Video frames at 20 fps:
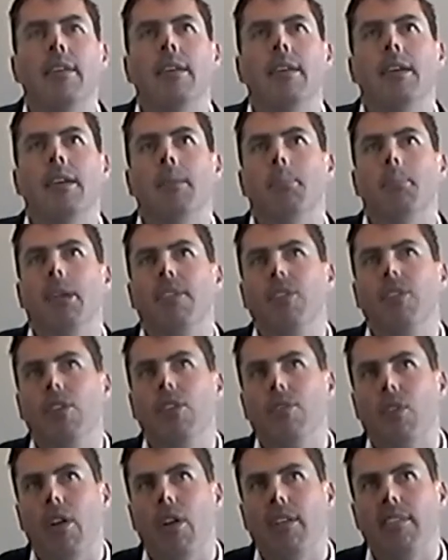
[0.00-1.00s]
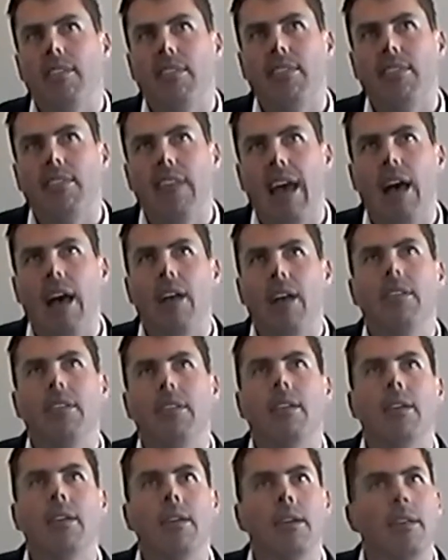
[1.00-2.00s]
But if you've got a sound
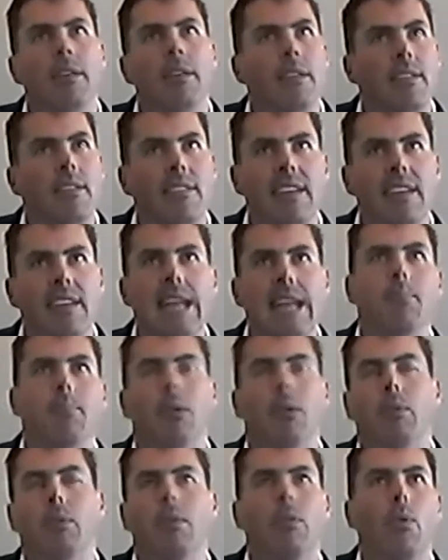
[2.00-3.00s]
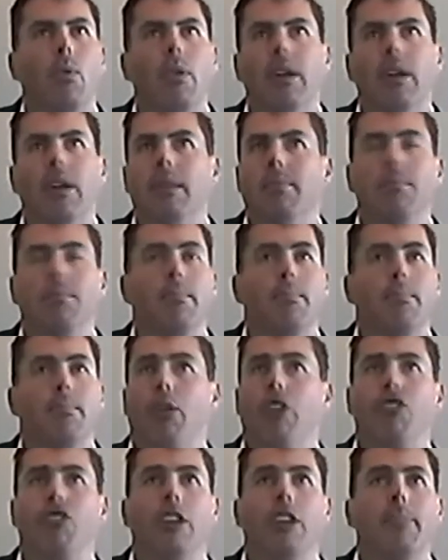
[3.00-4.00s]
team, call it a
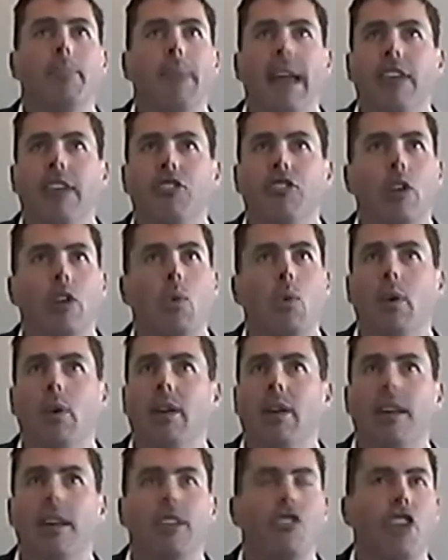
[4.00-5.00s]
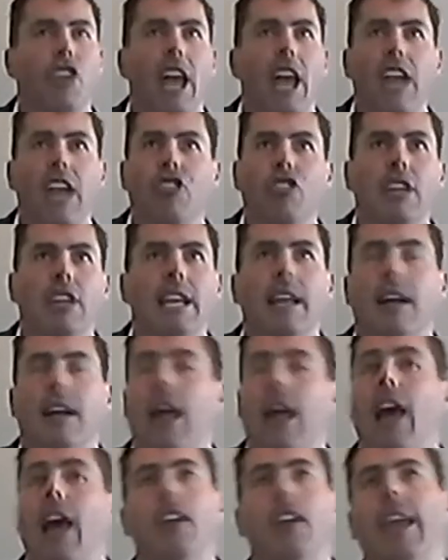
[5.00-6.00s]
project manager, call it a change leader,
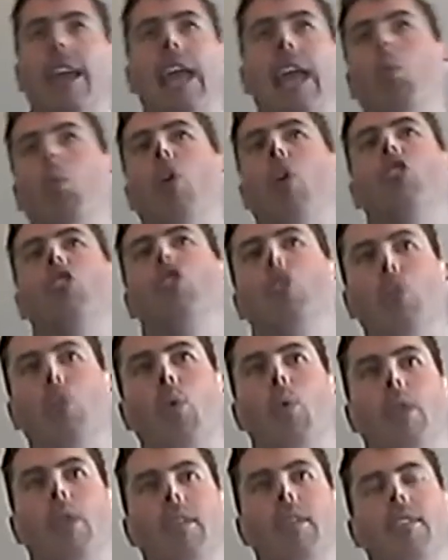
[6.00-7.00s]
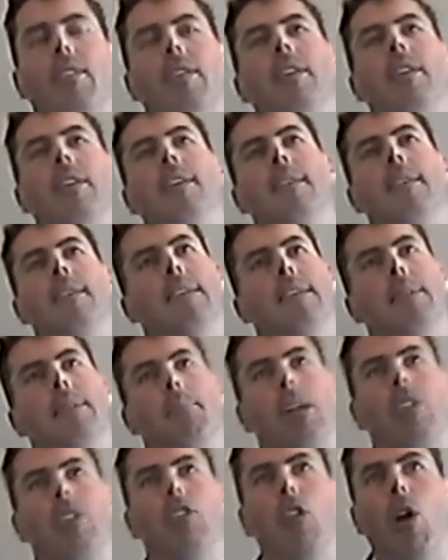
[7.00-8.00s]
I don't care what you call it.
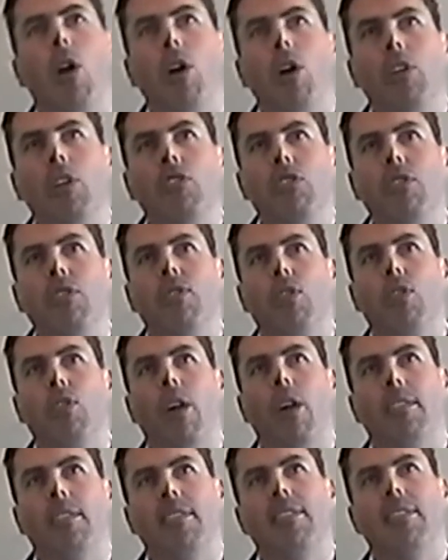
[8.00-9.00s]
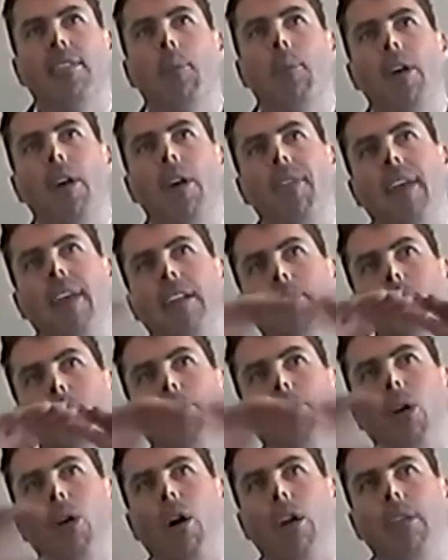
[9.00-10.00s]
But as long as you've got someone that's
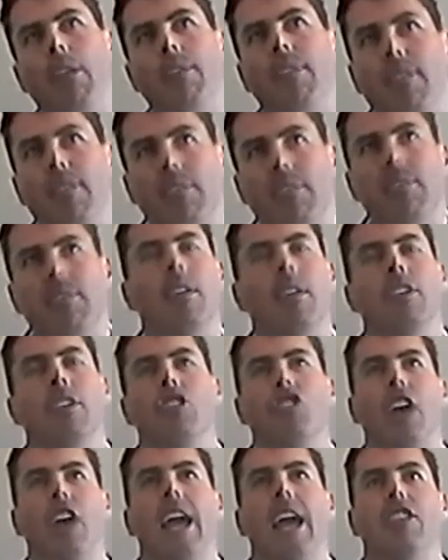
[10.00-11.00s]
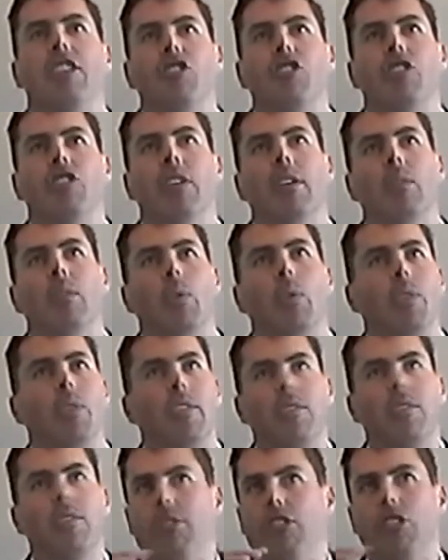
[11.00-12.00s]
part of this change or
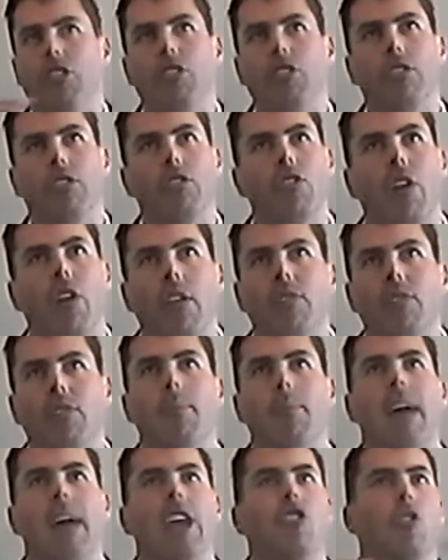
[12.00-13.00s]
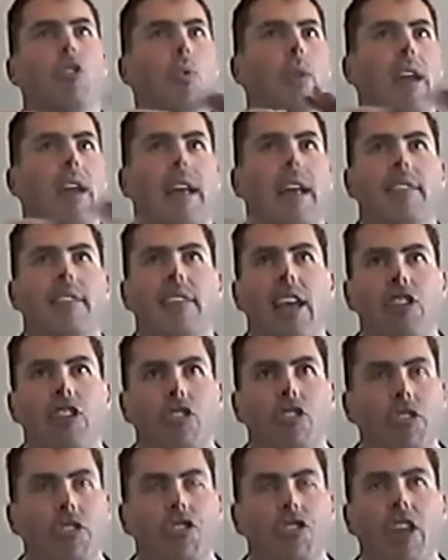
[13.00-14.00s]
this digital transformation,
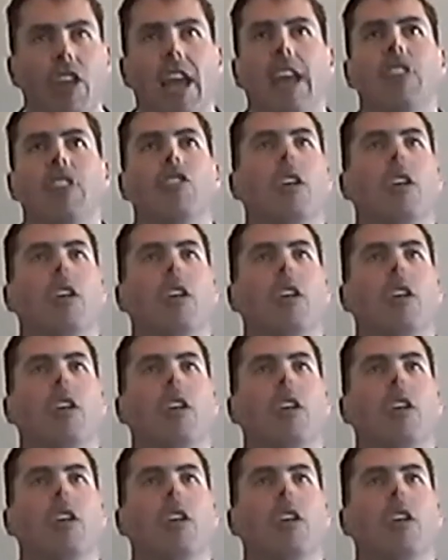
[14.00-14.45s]
organizational change,